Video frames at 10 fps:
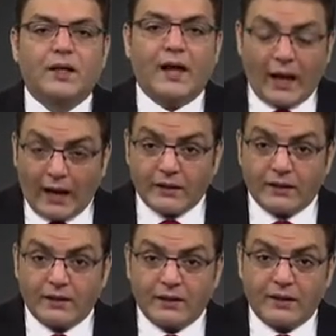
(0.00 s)
And
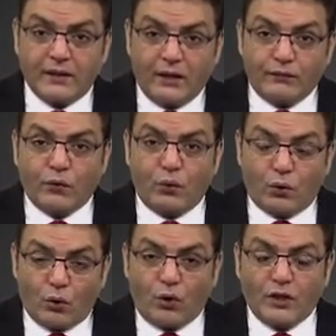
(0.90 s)
if you
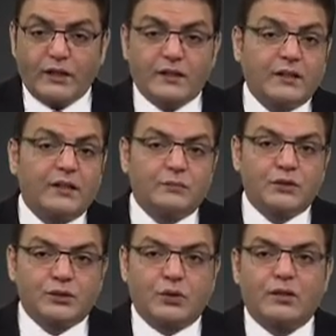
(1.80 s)
hold it till
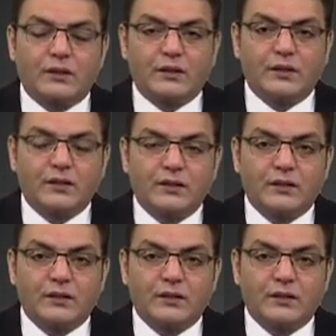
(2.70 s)
maturity,